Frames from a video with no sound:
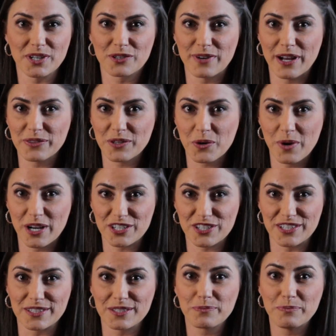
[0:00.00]
around the
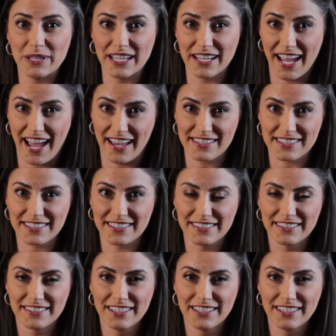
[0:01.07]
questions being asked.